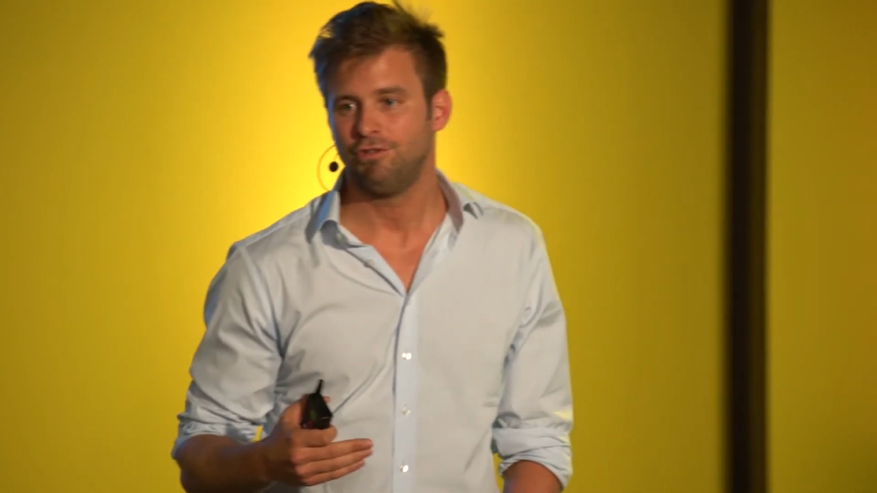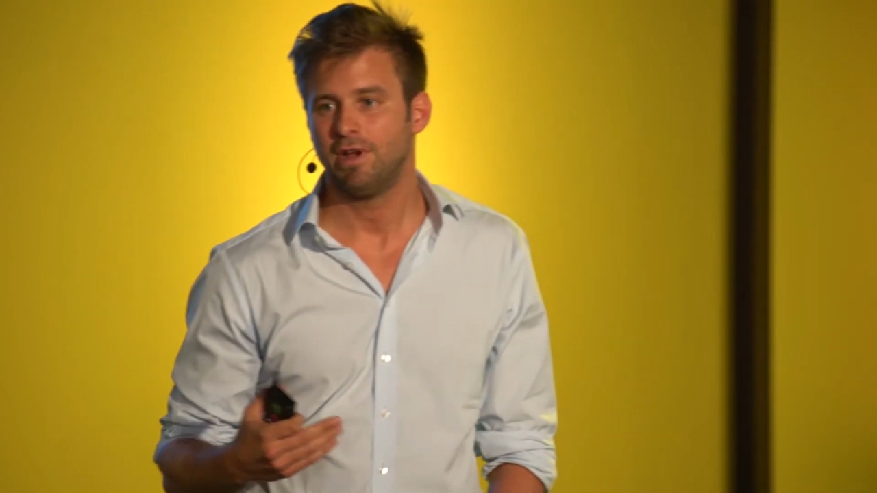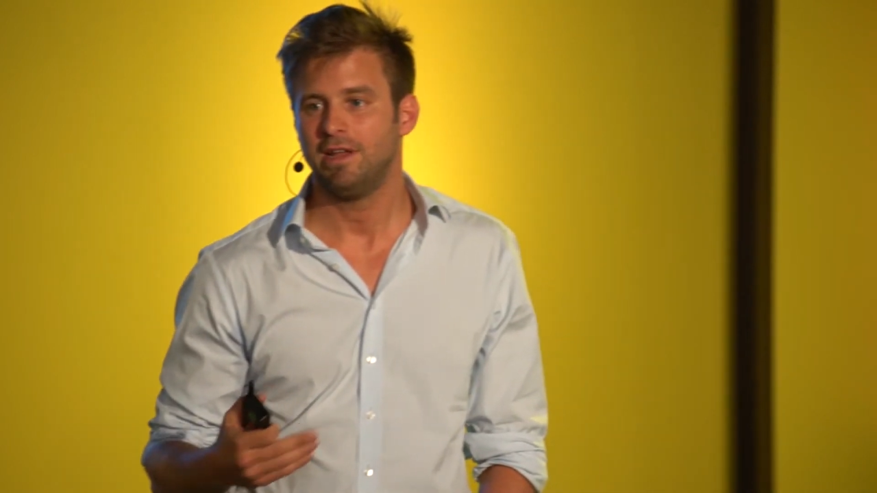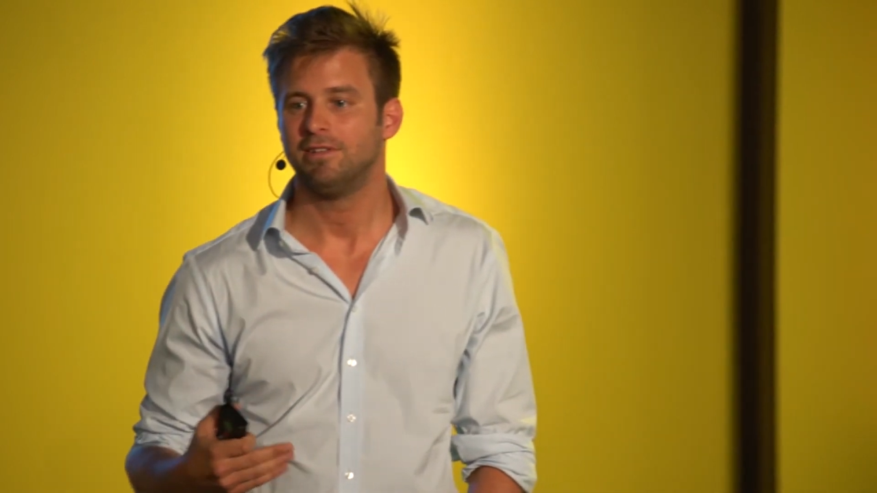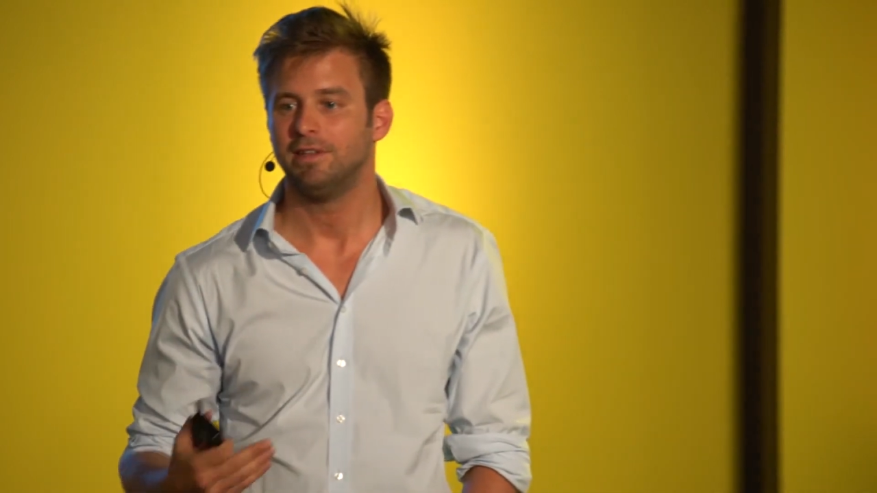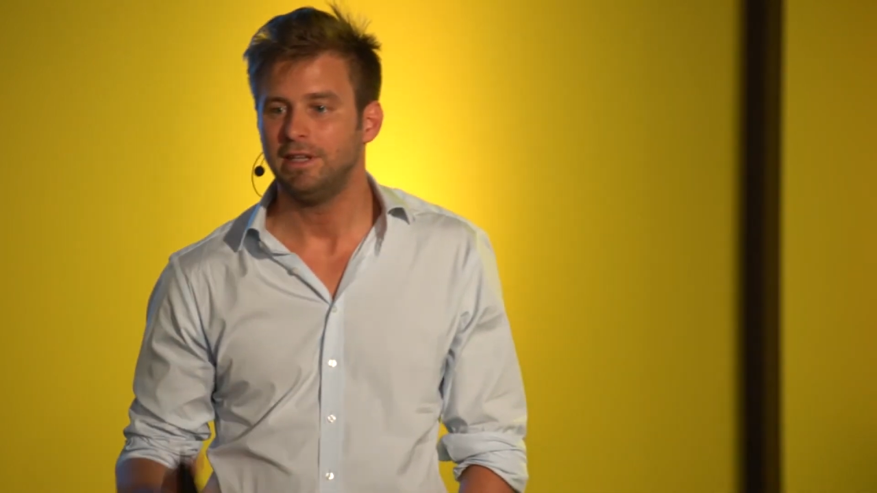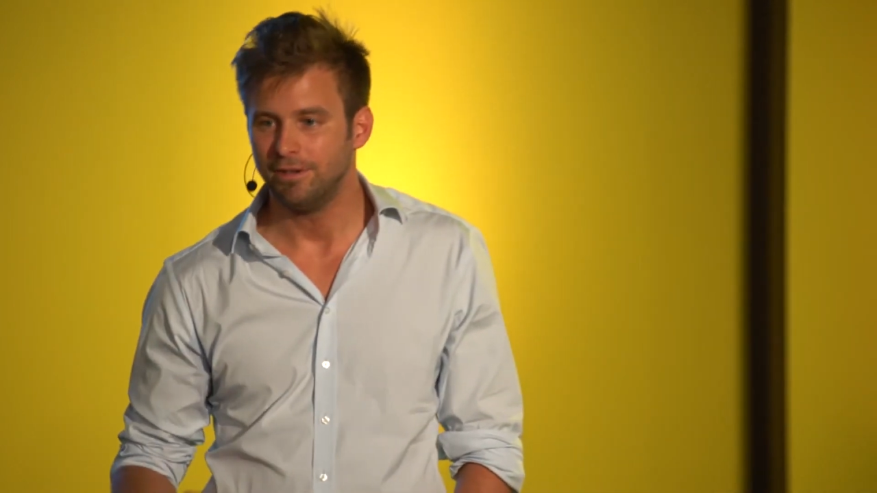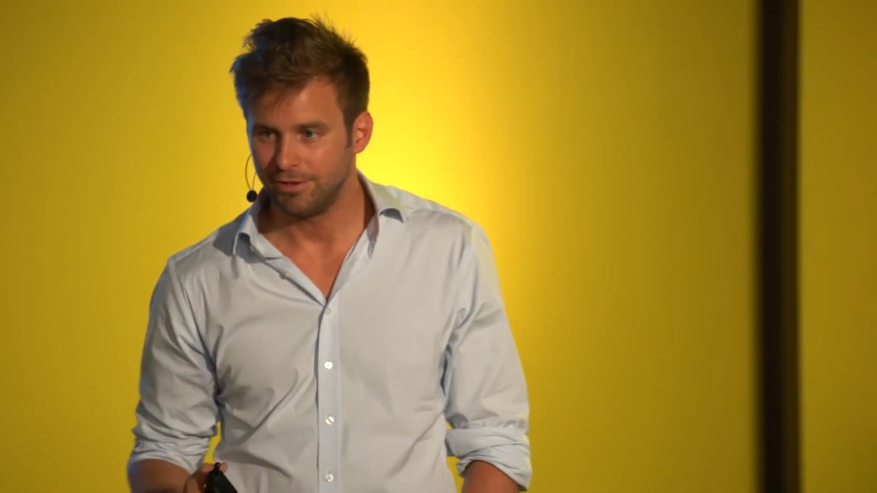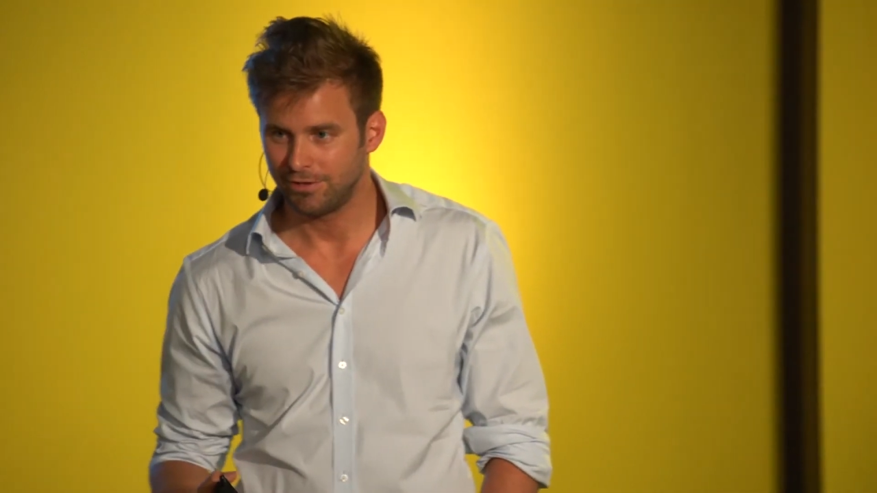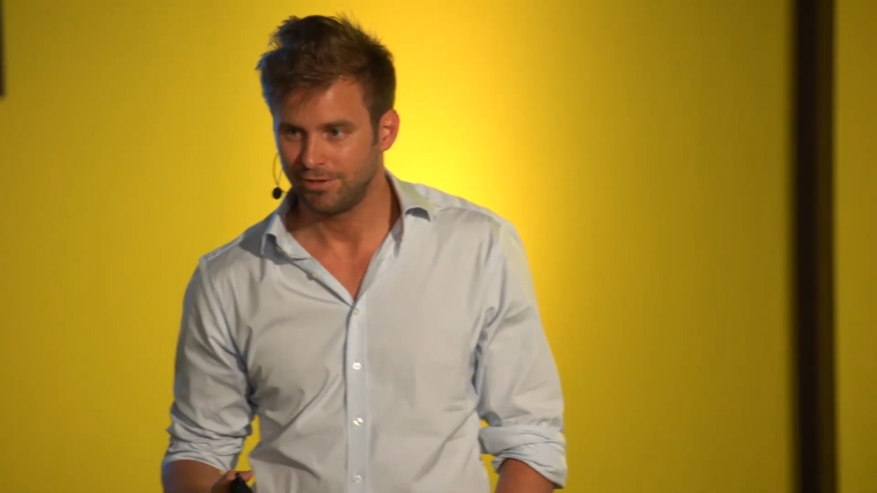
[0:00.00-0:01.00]
you raise
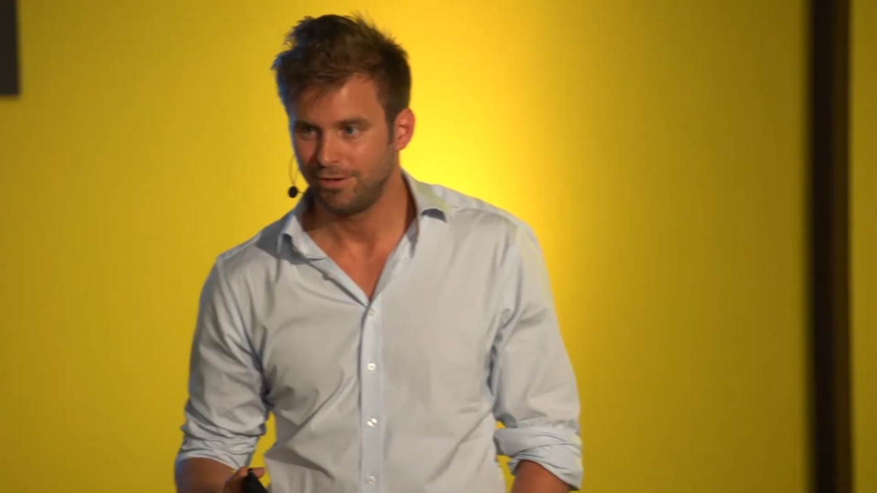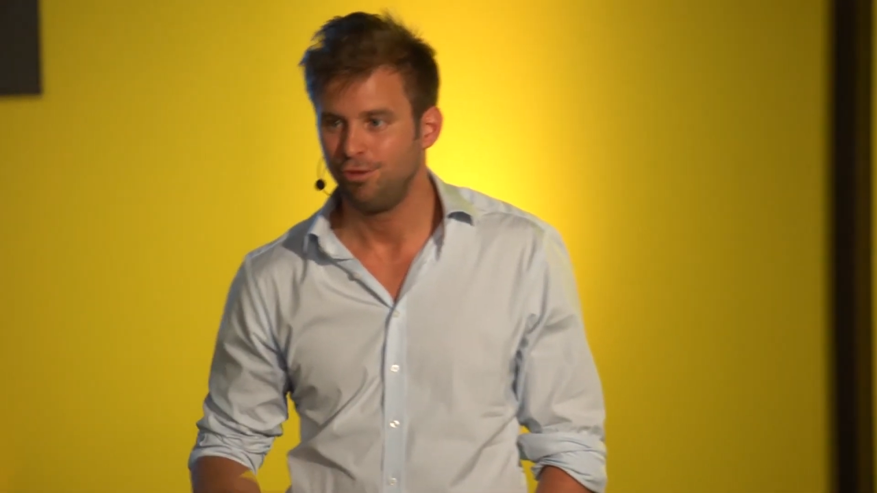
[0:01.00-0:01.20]
leaders,